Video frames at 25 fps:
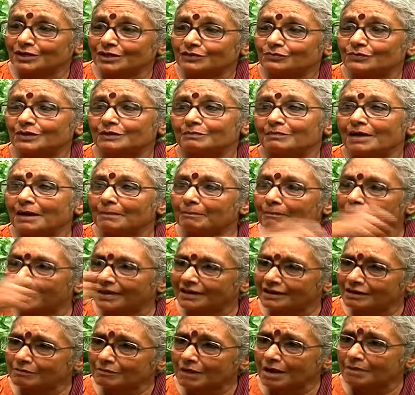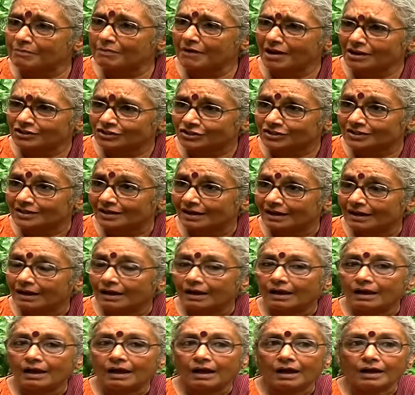do it with my pen and my brush.
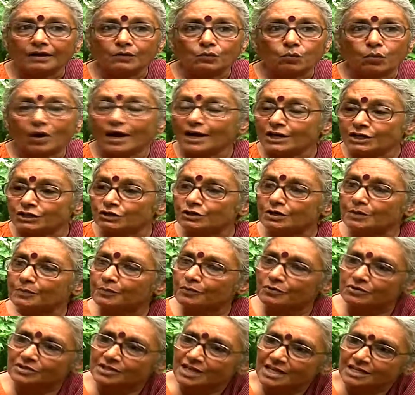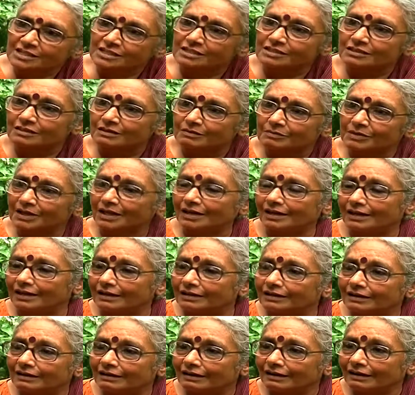And why should a protest be
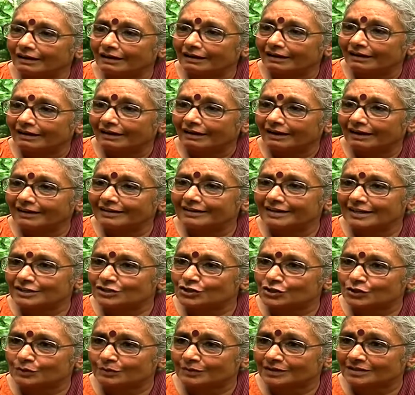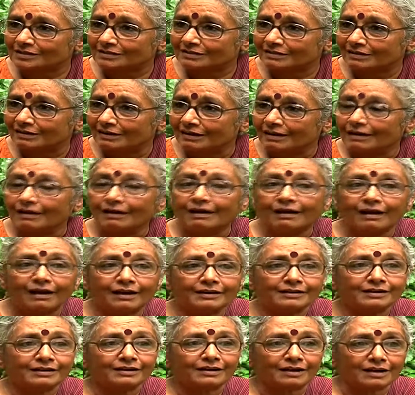legal and legitimate,
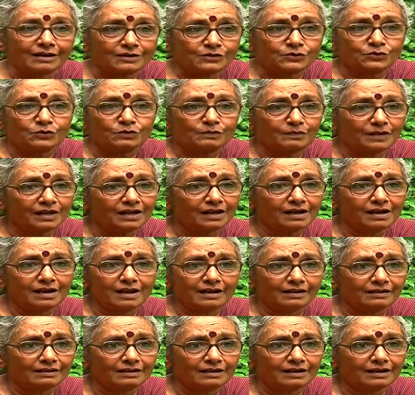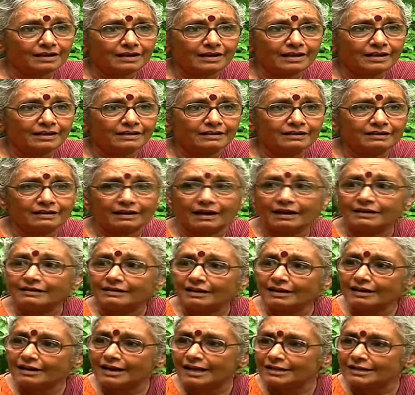and a cartoon be illegal and